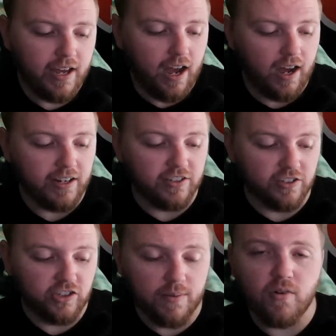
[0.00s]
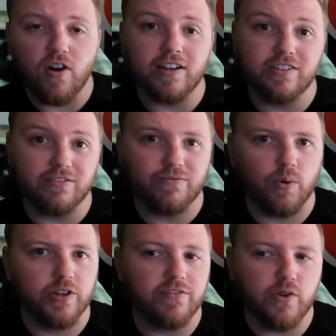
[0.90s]
And to summarize it for
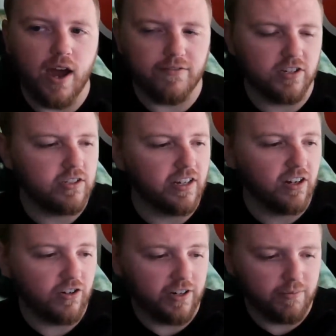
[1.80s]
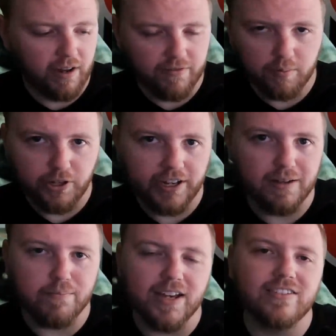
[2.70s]
you, if you haven't seen it or you didn't ever play in
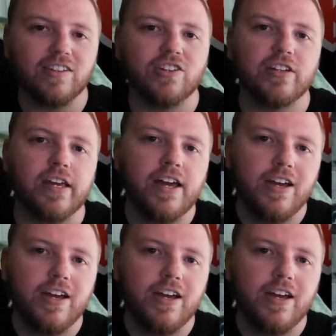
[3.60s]
it, basically